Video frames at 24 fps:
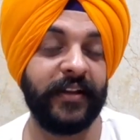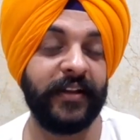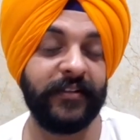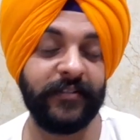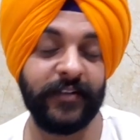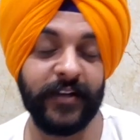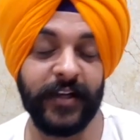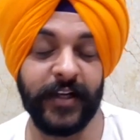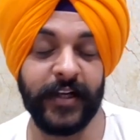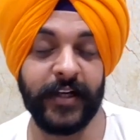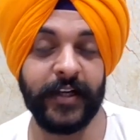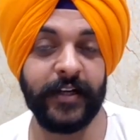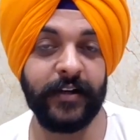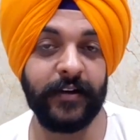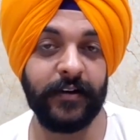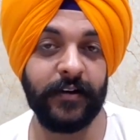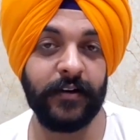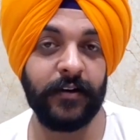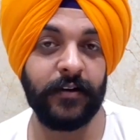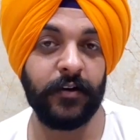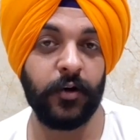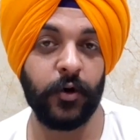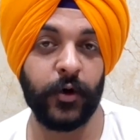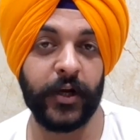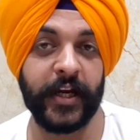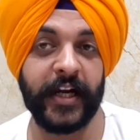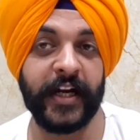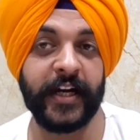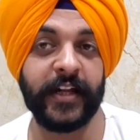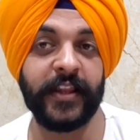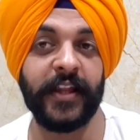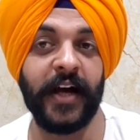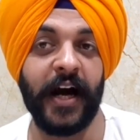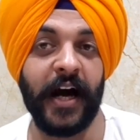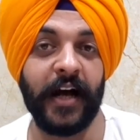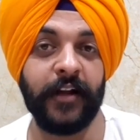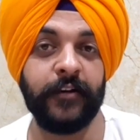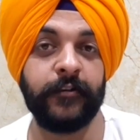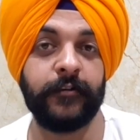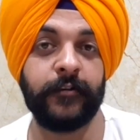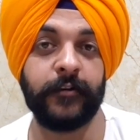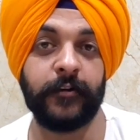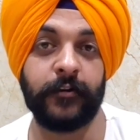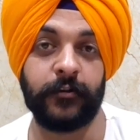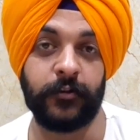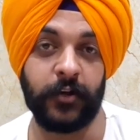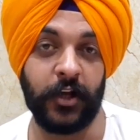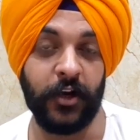easily locate the answers.